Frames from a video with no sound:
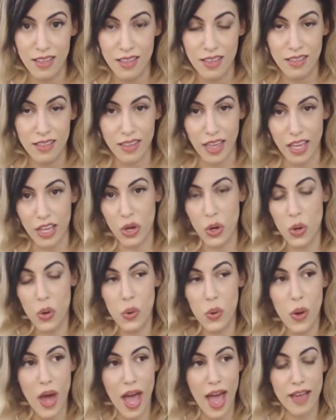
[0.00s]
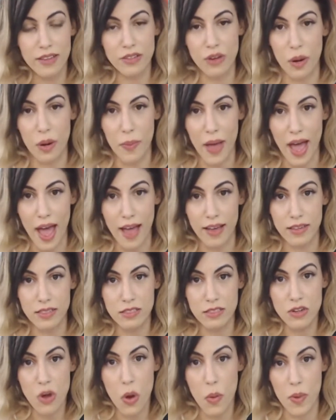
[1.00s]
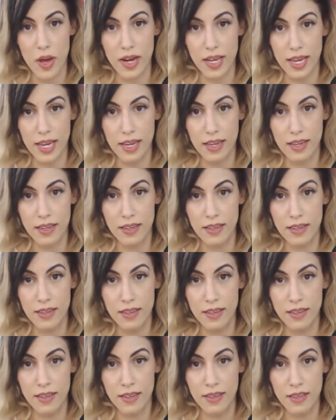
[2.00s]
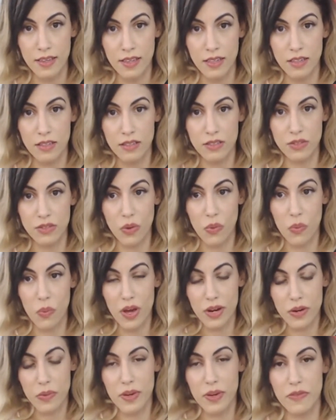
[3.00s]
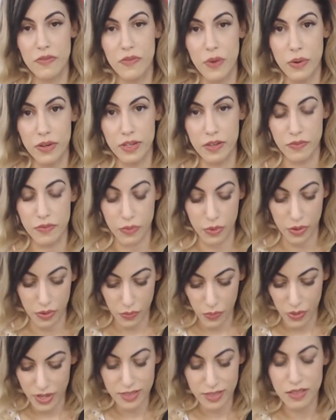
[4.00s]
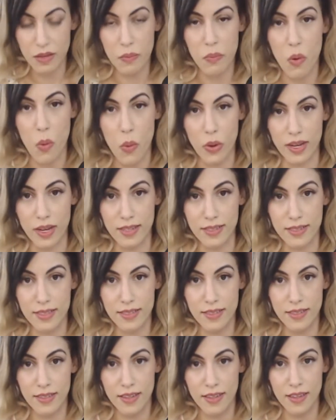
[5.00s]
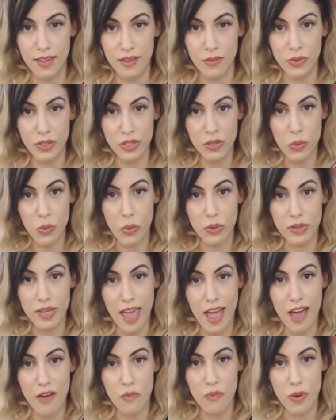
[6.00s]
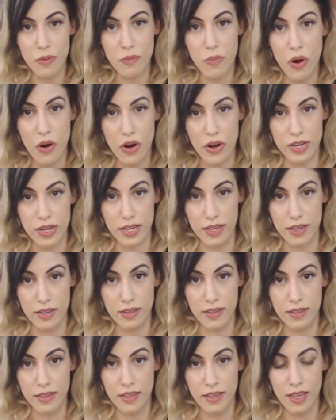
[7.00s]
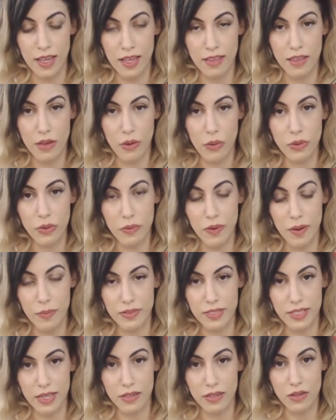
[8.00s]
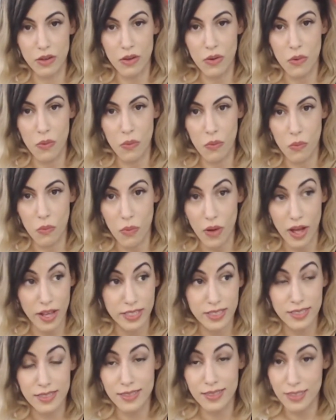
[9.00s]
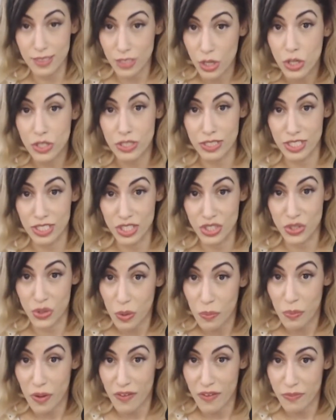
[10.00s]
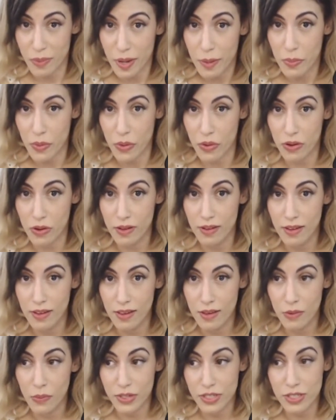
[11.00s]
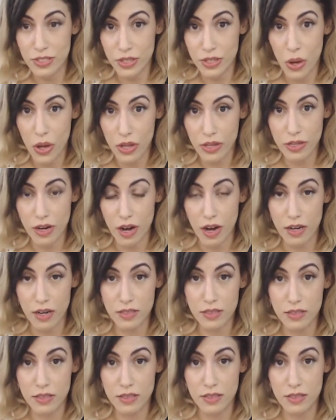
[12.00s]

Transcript: Like, who has our backs? Nobody. So, what are we voting for? What's the point when you only have one party and they only represent a certain group of people, which is the oligarchs?